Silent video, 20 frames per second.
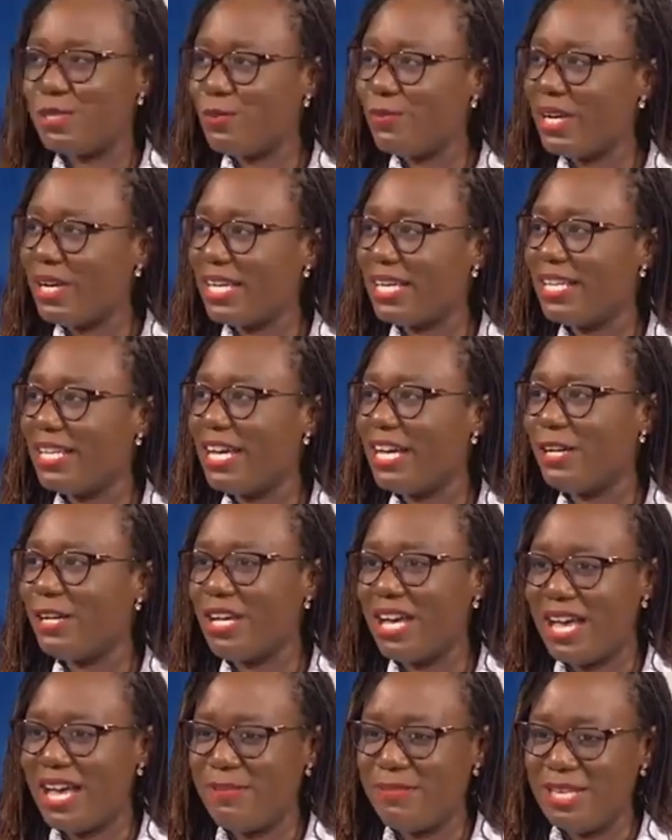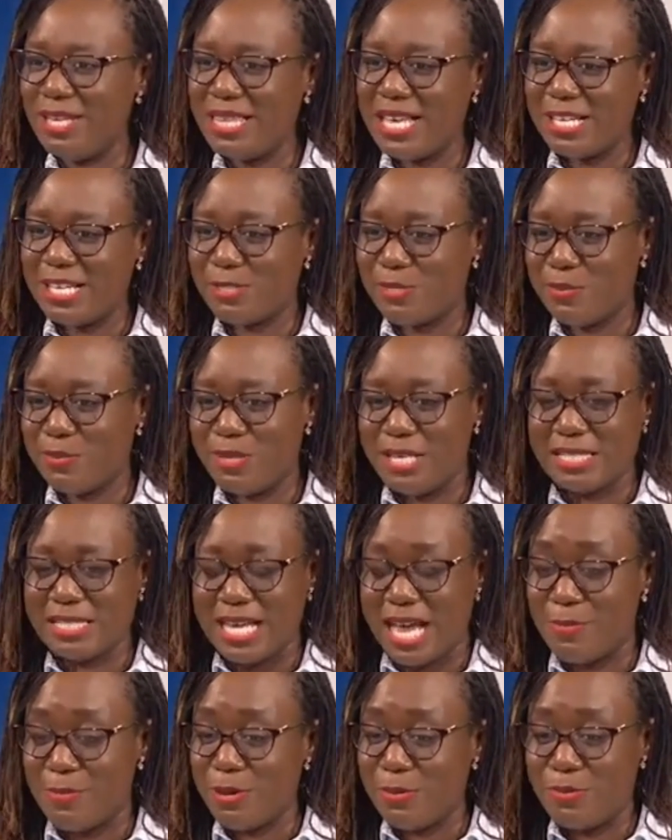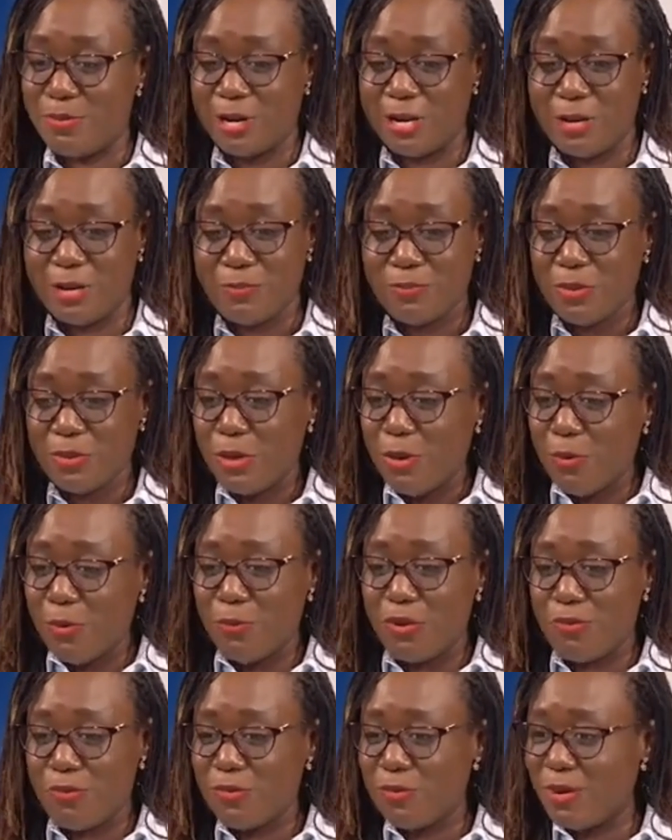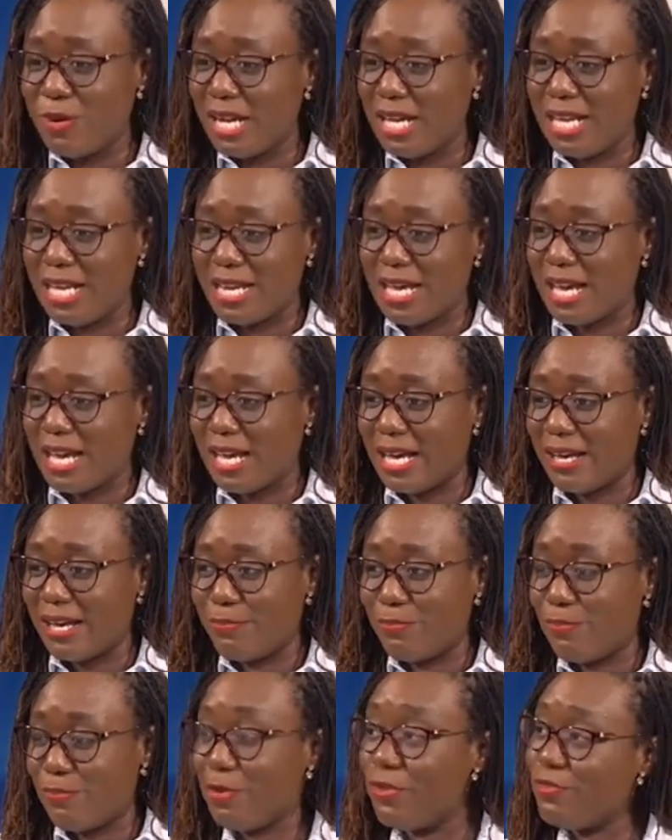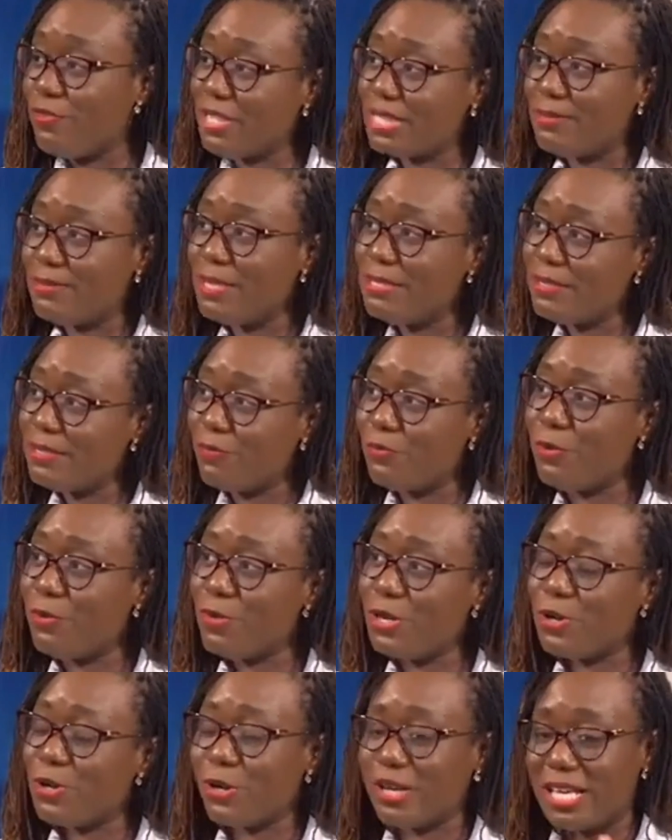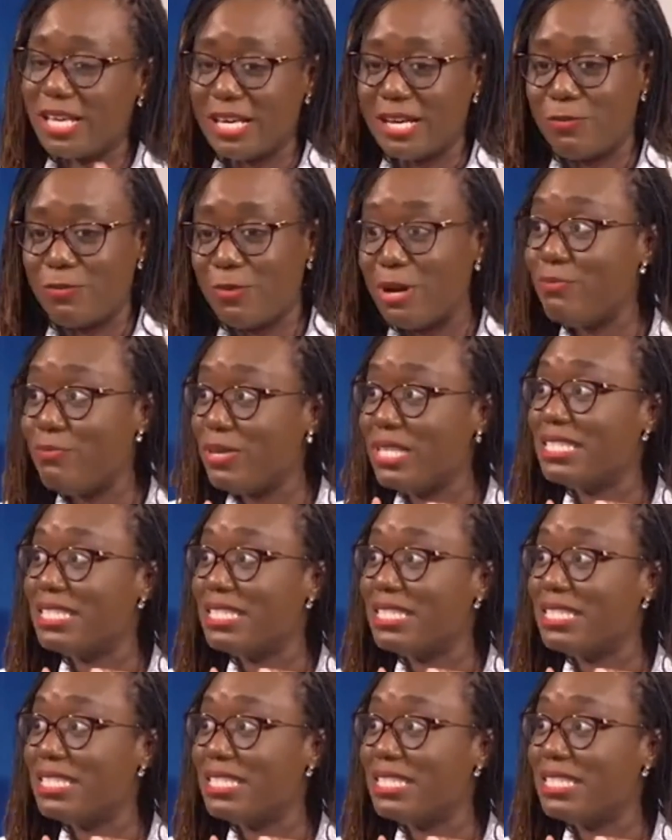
work it out. I mean, there are so many. I remember when we were in our previous place before we got here, we're being